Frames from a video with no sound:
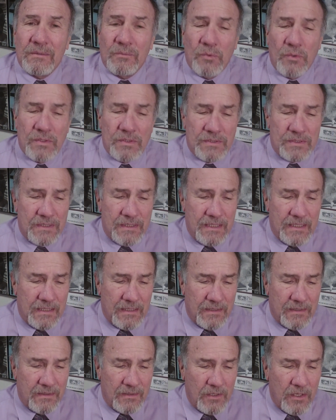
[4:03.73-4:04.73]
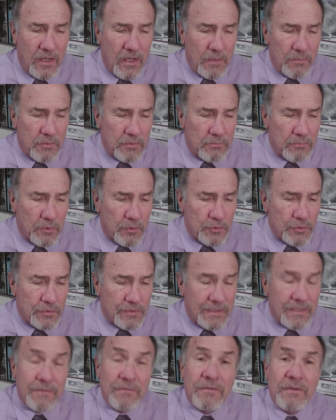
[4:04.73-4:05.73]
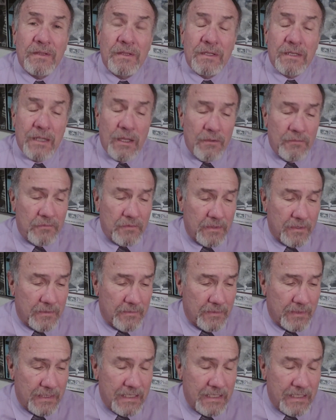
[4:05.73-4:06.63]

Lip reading: was a carpet merchant in Philadelphia.